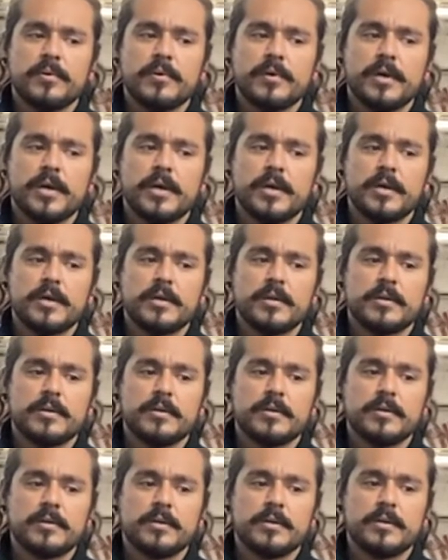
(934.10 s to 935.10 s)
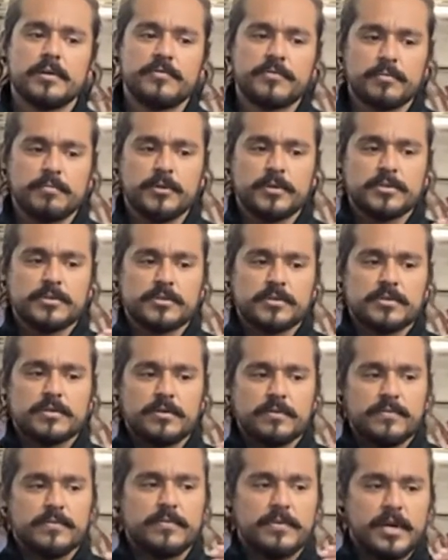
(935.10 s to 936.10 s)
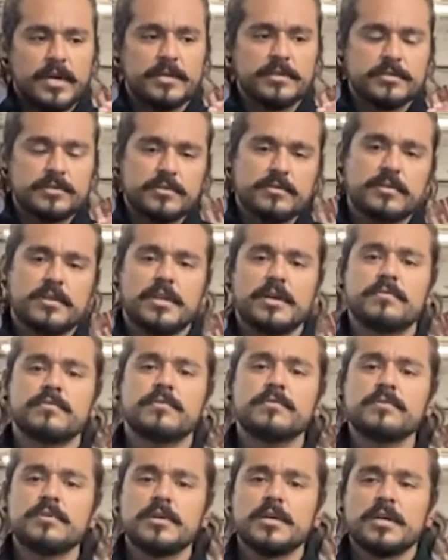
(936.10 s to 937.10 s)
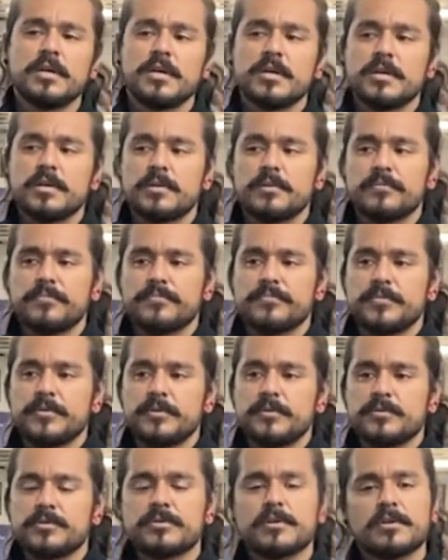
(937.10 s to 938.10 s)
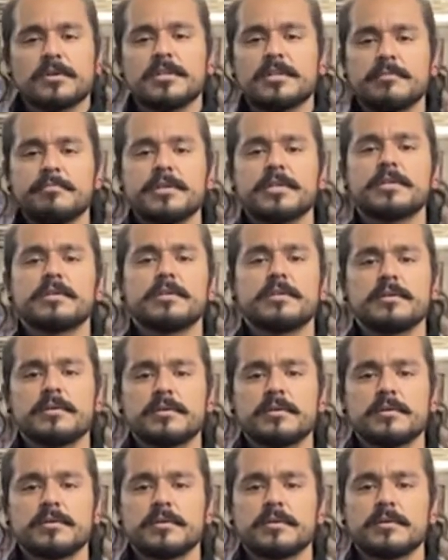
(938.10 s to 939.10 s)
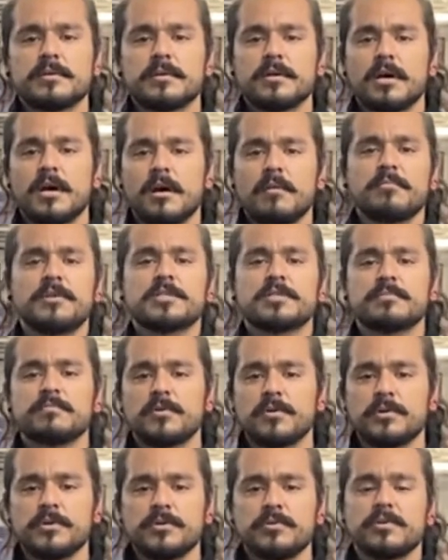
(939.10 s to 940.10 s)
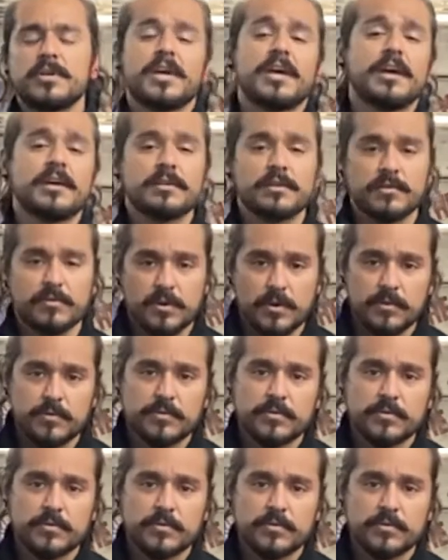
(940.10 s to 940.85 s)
And if you put yourself at a certain level, you start limiting how much more you can grow